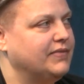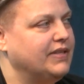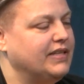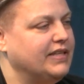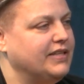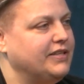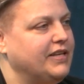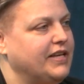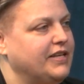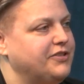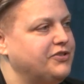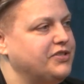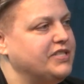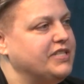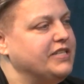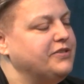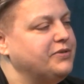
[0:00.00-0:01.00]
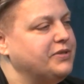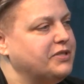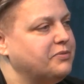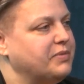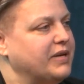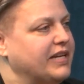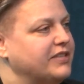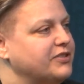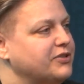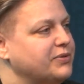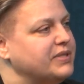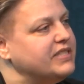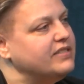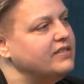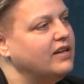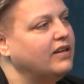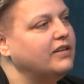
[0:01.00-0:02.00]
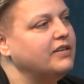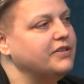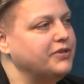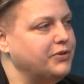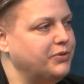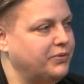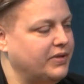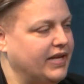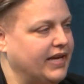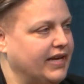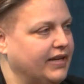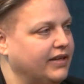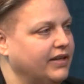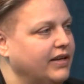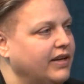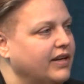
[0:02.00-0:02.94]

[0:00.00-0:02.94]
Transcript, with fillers: interesting to explain. So it's not a new thing.